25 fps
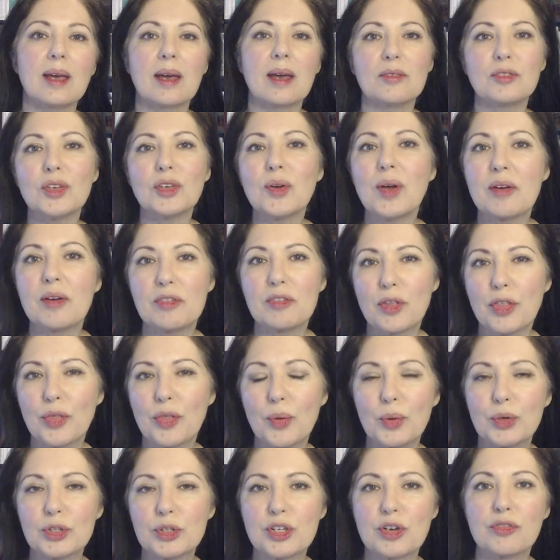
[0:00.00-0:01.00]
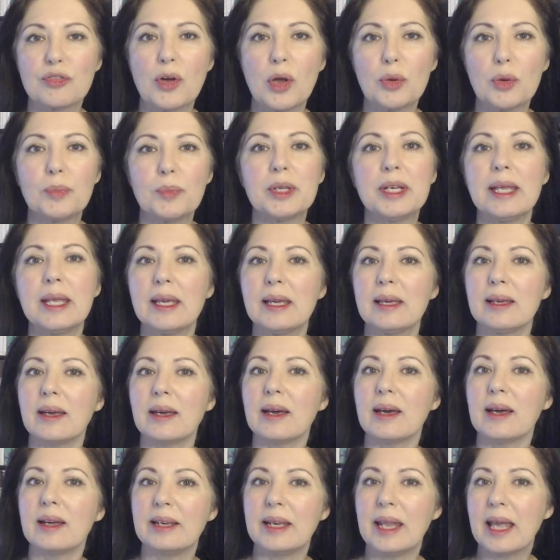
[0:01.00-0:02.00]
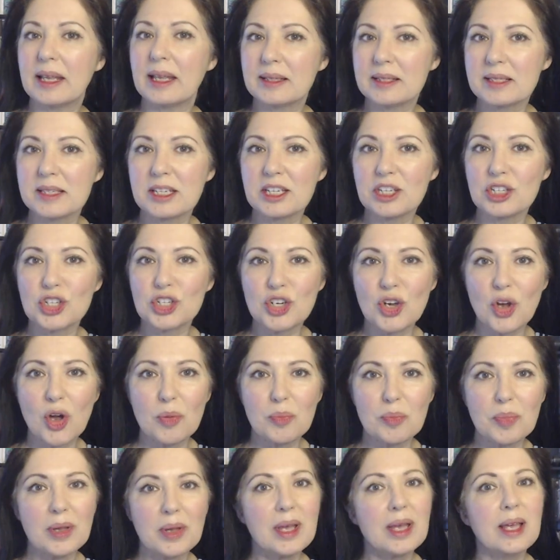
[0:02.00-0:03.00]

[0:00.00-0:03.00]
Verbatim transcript: Have you ever thought of opening an Etsy shop?